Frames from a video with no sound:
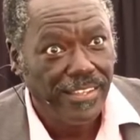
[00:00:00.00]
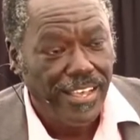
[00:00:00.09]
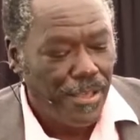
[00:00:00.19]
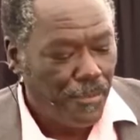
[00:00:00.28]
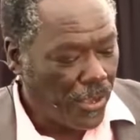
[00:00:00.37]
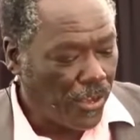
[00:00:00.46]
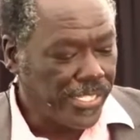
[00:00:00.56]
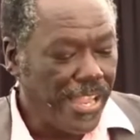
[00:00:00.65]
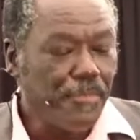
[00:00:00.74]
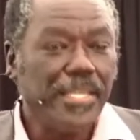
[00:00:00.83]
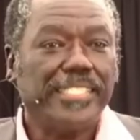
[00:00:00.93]
Because let
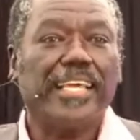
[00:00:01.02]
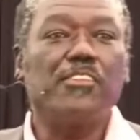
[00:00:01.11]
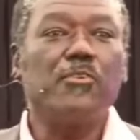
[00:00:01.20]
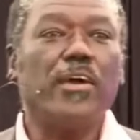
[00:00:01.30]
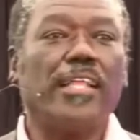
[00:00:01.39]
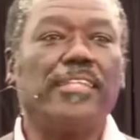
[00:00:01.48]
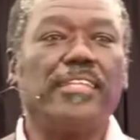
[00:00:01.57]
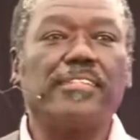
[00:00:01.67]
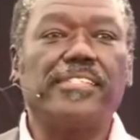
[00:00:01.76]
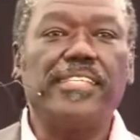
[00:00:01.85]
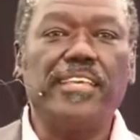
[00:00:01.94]
me tell you a little
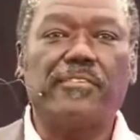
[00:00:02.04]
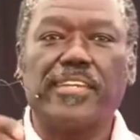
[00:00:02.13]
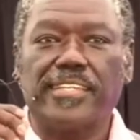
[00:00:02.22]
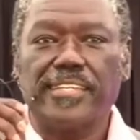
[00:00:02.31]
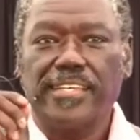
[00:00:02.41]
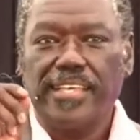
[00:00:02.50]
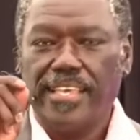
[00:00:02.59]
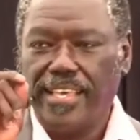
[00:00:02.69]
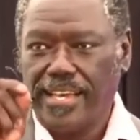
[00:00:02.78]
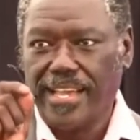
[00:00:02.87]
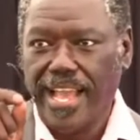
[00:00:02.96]
secret
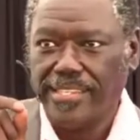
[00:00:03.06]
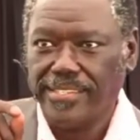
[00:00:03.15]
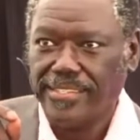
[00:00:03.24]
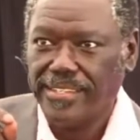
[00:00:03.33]
here, guys.